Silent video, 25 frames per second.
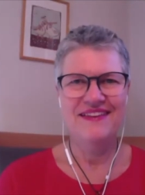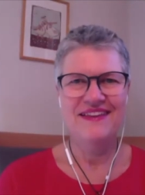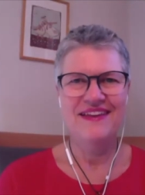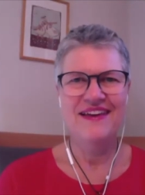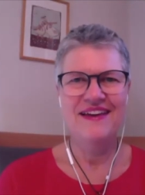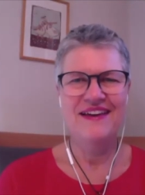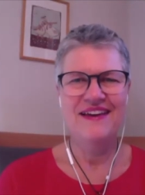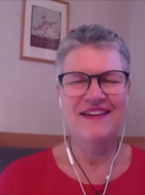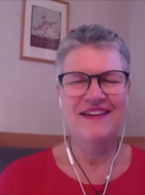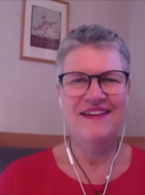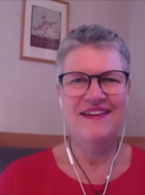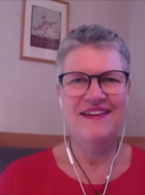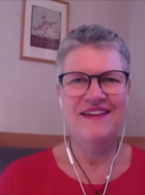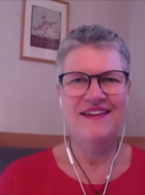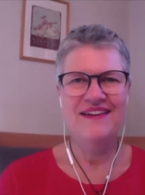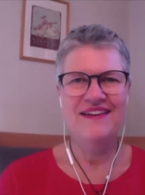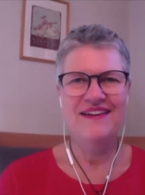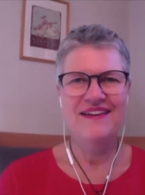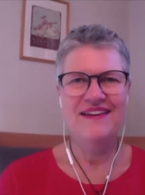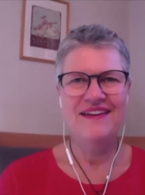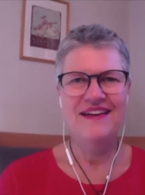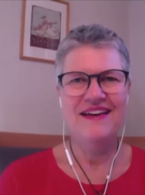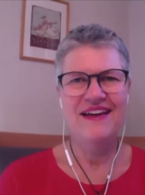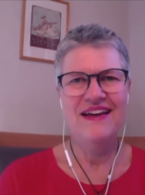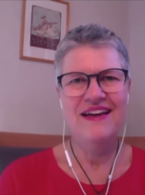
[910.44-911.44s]
Yeah.
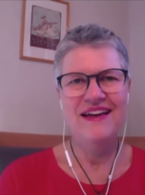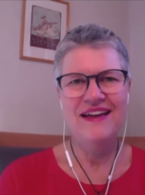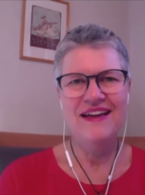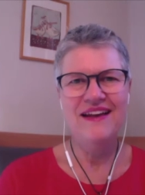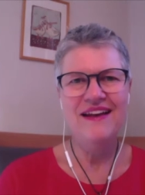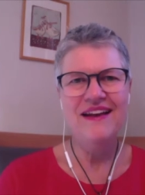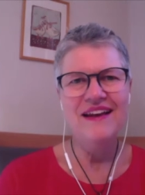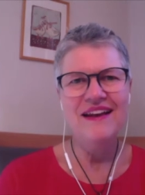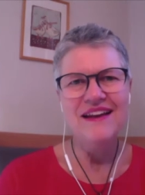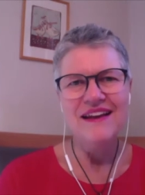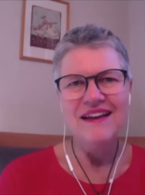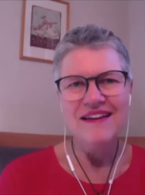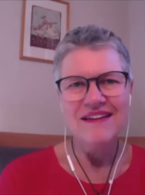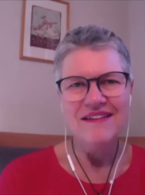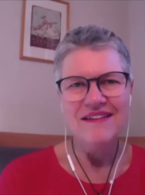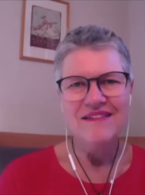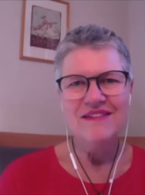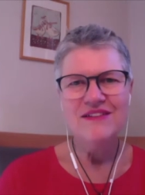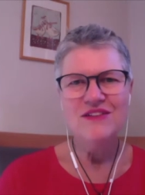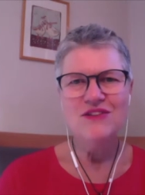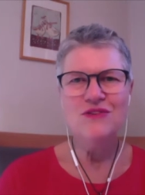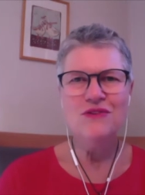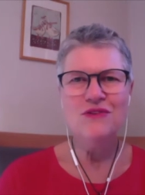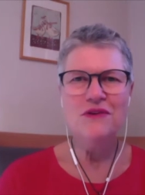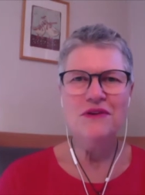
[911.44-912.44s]
And
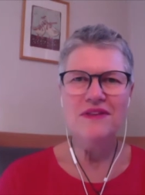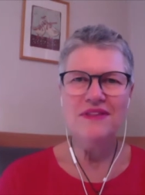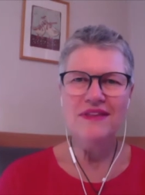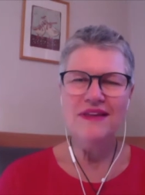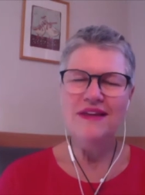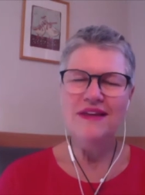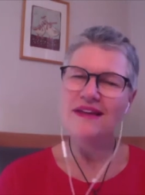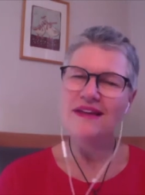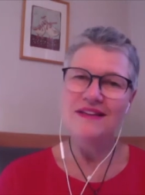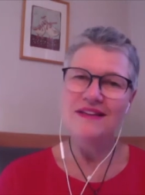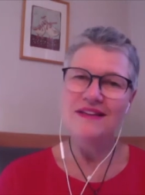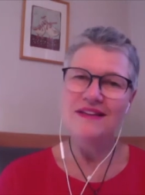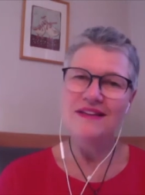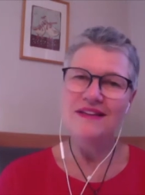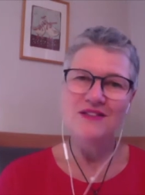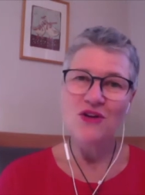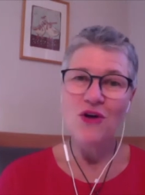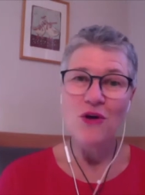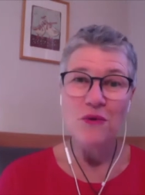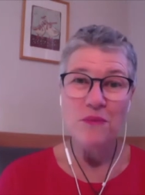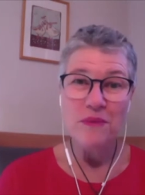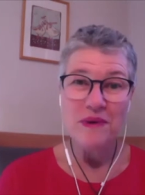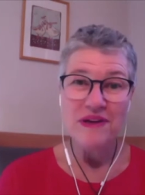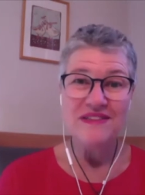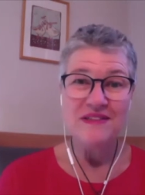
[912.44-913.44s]
do you think it's
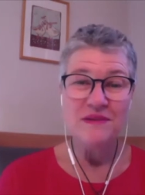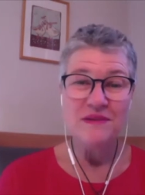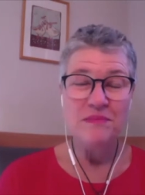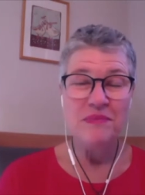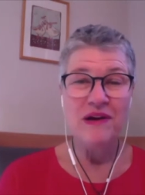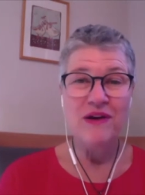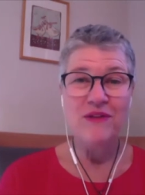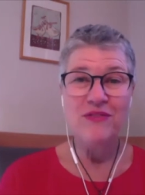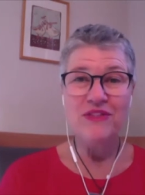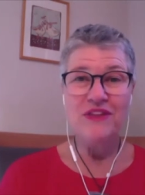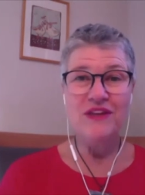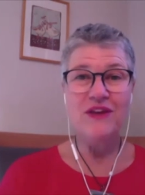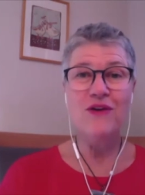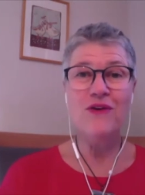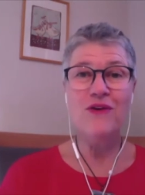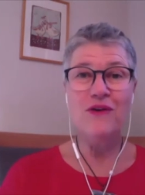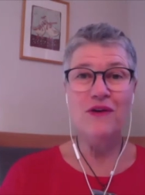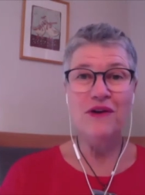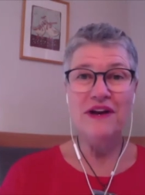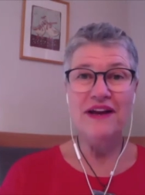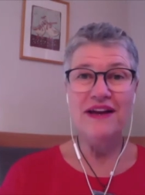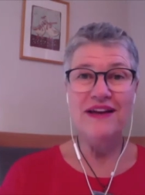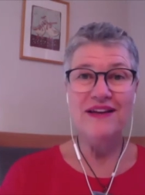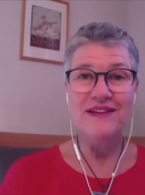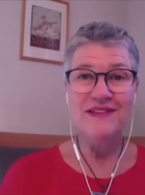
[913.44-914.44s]
always about the
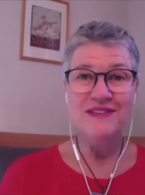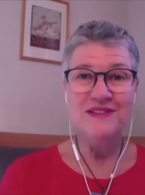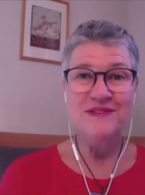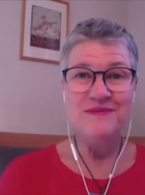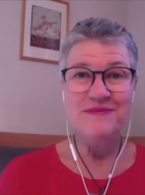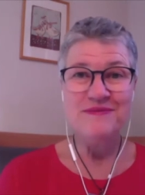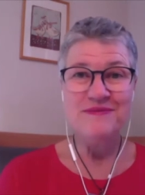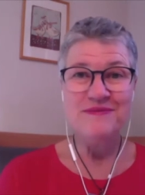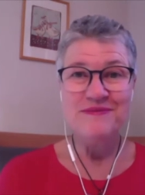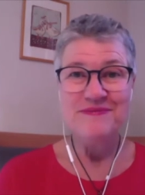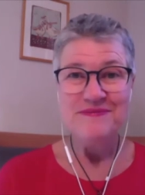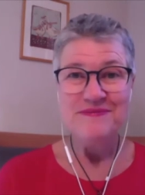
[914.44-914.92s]
orgasm?